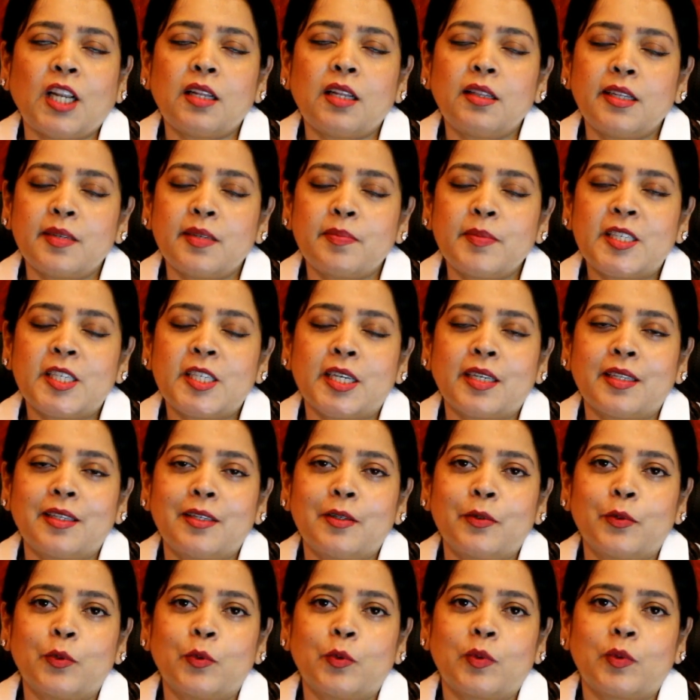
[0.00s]
Let me tell
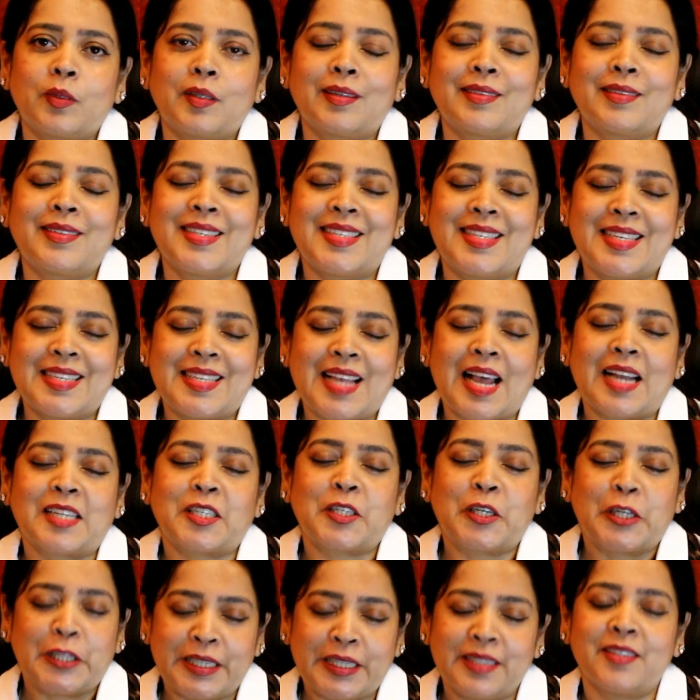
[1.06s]
you that this is
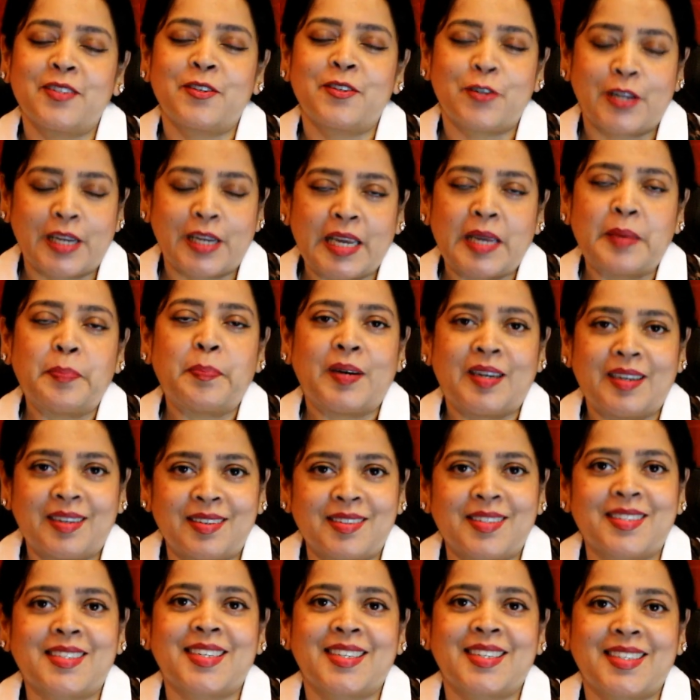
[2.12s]
actually the tricky
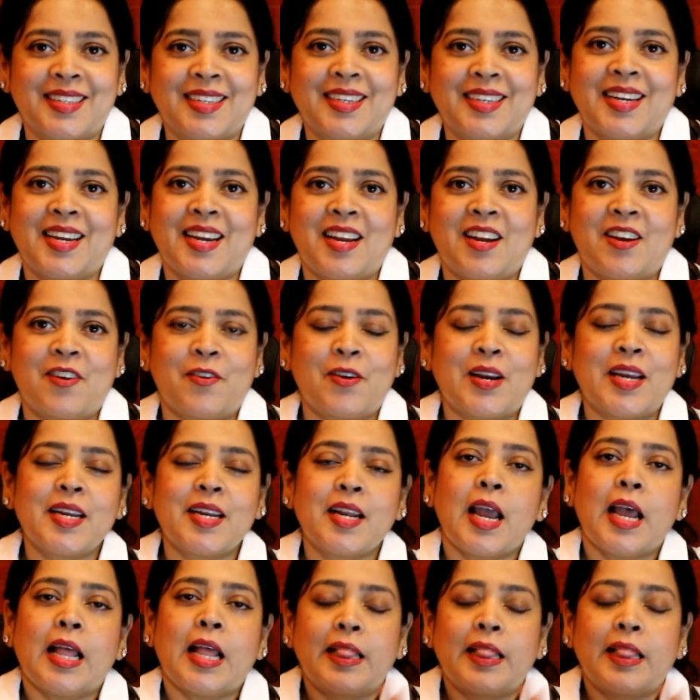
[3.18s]
part, right?